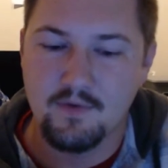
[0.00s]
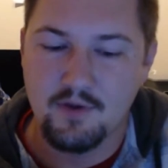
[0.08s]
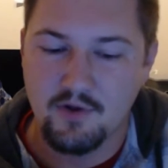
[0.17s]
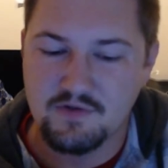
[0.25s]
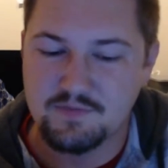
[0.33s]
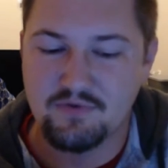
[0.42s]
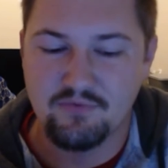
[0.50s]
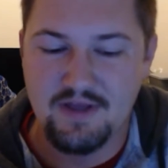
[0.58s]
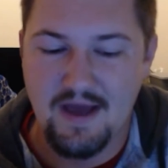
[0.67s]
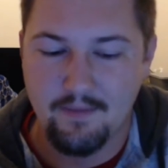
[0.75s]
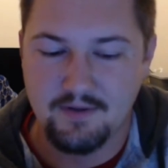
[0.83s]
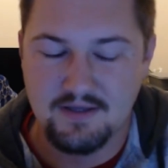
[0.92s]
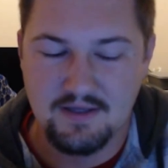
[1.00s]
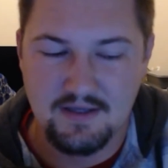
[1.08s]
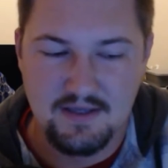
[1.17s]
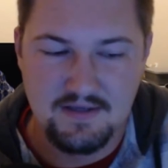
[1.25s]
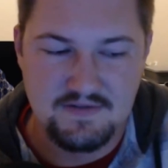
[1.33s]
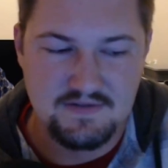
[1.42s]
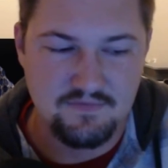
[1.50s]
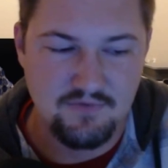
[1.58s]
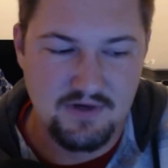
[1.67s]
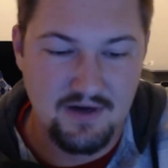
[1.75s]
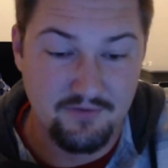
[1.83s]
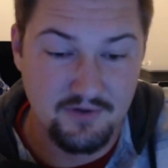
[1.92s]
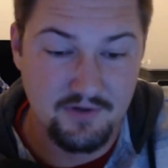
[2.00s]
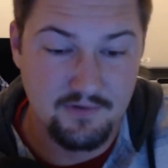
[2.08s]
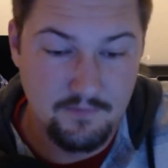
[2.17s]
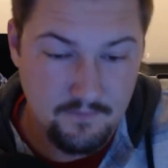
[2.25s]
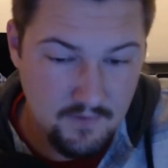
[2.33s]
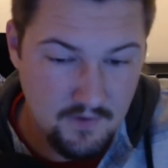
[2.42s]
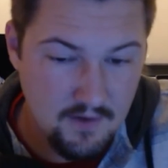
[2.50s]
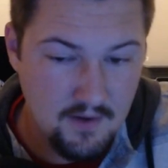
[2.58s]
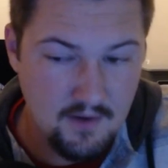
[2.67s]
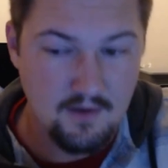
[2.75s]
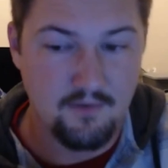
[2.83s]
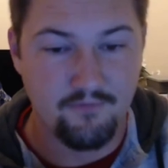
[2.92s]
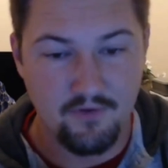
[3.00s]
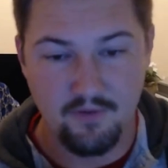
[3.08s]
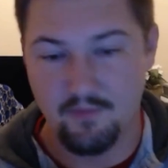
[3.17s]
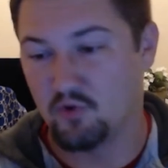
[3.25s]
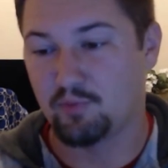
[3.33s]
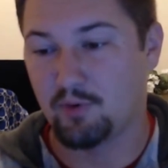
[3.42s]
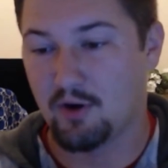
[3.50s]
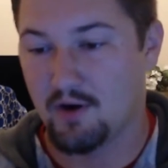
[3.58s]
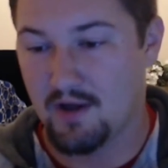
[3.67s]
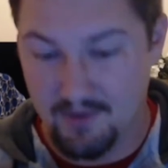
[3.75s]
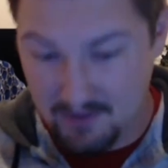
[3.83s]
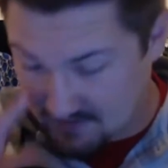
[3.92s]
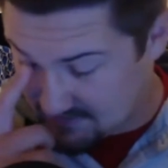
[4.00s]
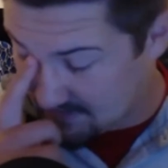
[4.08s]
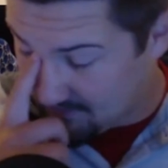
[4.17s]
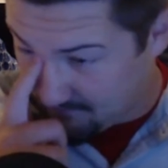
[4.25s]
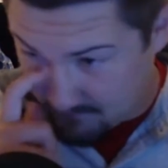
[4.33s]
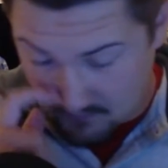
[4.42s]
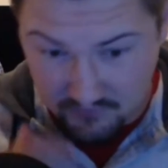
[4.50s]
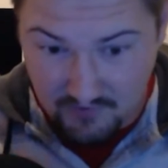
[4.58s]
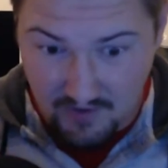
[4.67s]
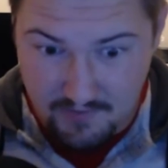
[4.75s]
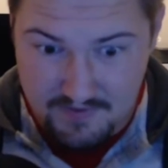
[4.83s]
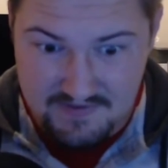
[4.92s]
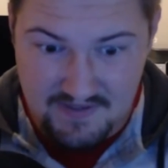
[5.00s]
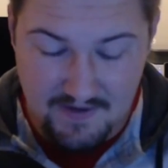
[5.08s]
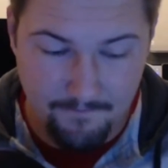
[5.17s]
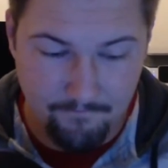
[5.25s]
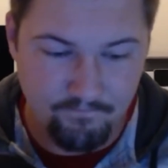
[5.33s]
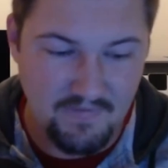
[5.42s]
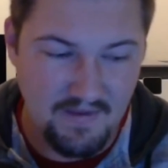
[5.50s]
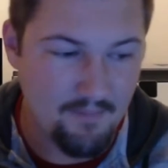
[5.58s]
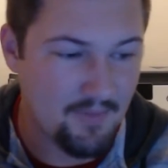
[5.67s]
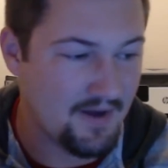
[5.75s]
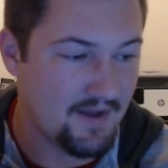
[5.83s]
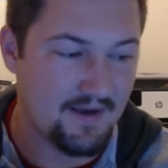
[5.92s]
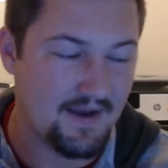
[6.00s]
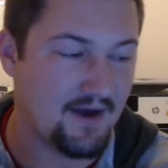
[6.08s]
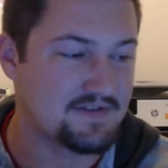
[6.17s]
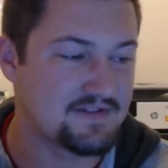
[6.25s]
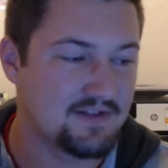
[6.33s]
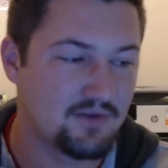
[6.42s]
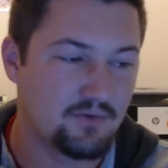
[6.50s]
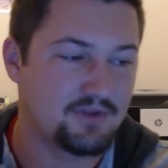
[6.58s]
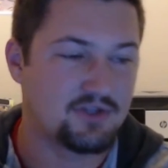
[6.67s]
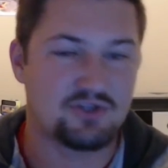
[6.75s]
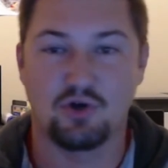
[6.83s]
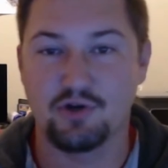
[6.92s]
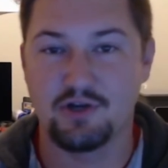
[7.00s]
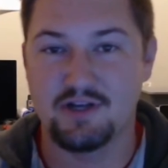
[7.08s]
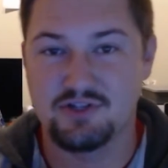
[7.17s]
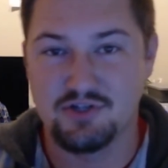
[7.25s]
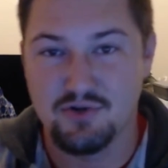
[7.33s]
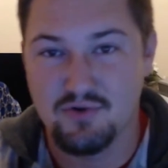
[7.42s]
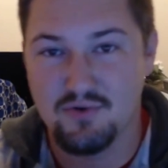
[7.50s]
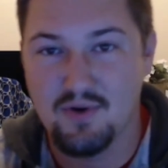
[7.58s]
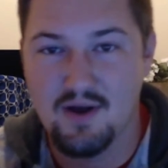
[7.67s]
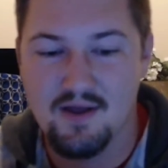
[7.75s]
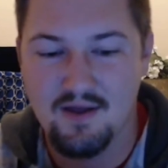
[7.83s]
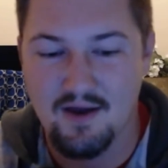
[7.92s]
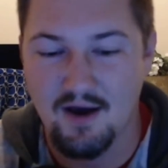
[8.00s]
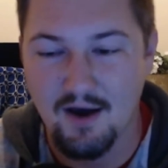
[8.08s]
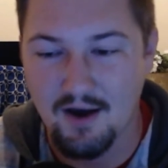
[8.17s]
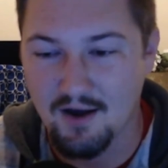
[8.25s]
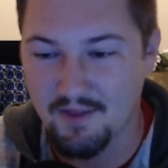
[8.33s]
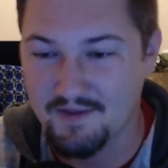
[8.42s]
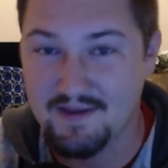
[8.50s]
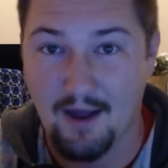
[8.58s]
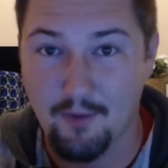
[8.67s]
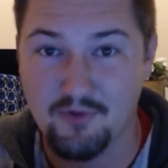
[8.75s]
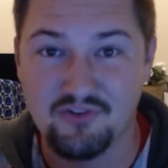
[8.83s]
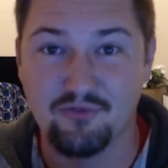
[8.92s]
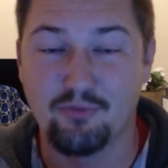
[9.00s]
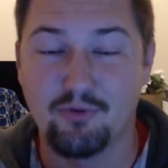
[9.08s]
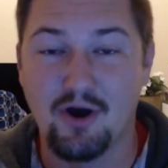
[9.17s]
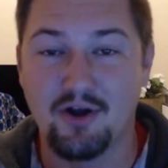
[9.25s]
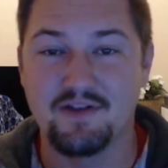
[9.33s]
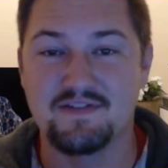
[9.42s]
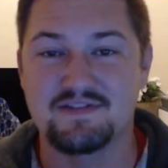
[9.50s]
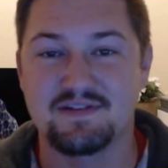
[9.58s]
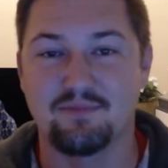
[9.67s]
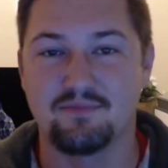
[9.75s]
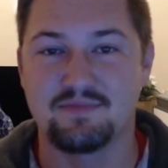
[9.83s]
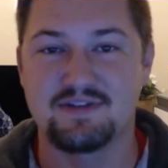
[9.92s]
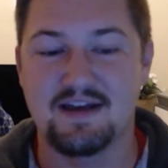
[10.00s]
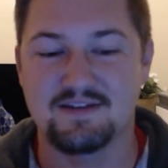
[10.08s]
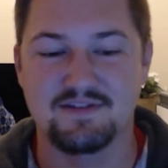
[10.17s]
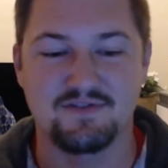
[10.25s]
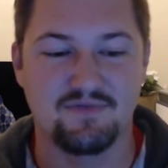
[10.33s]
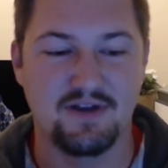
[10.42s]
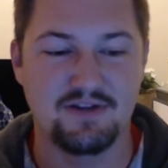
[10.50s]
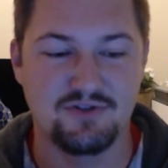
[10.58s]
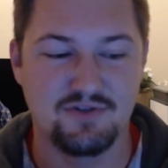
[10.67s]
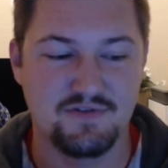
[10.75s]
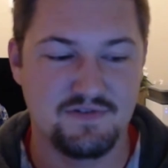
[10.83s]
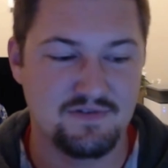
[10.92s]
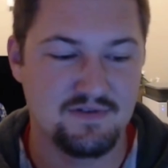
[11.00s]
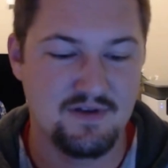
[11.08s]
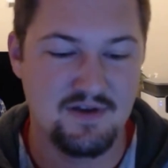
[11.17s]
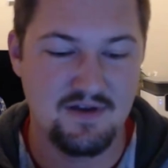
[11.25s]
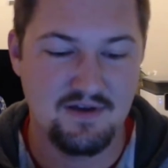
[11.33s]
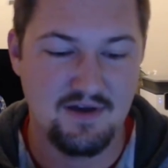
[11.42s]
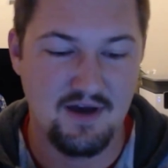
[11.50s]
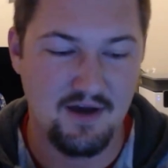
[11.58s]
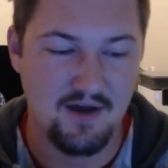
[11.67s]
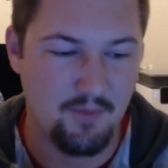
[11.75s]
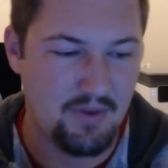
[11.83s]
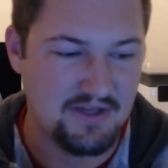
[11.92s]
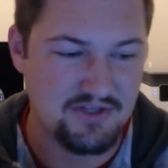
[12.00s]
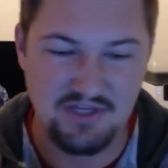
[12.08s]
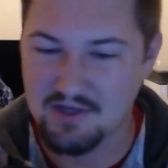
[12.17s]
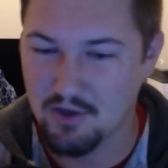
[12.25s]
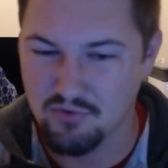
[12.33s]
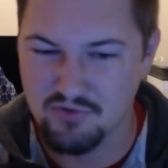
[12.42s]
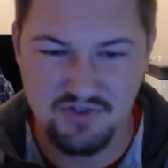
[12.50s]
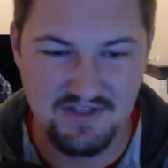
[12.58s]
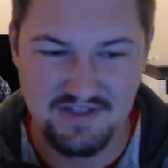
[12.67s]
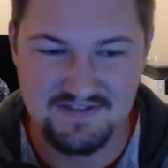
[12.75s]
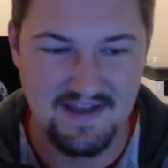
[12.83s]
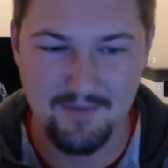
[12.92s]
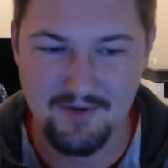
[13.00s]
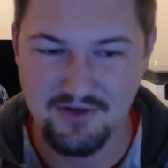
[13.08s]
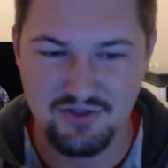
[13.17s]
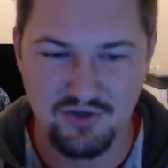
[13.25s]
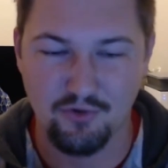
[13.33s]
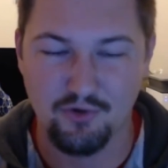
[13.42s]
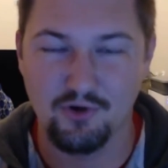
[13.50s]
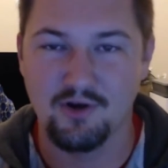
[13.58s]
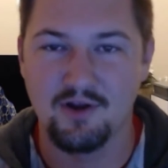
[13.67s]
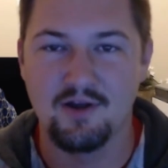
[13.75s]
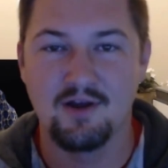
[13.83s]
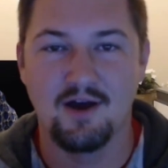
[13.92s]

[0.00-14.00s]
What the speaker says: He's been rehabbing. He's recovered for the most part. I think he said he feels 100%, but now he's dealing with the shoulder issue. The Cowboys have brought in some Texas Rangers pitching coach to examine his shoulder.